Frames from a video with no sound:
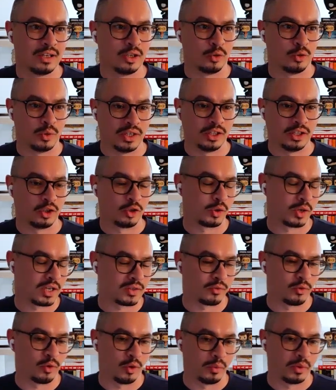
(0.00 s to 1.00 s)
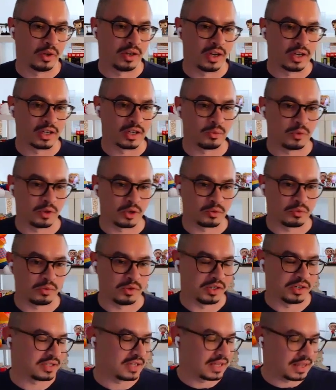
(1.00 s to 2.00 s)
really transforming customer
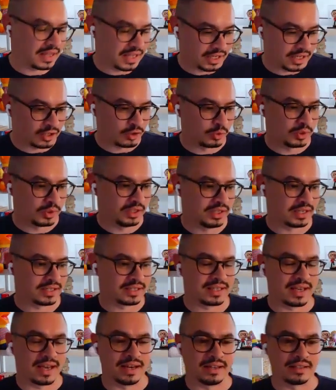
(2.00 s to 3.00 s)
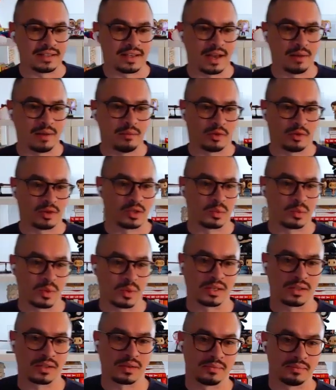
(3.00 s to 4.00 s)
experience. I think it's a really exciting time for this
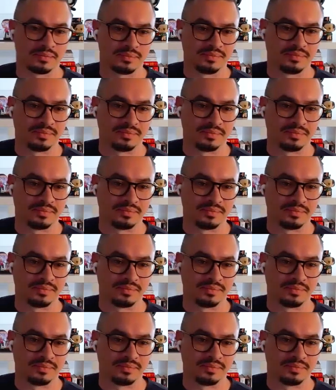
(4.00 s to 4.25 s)
space.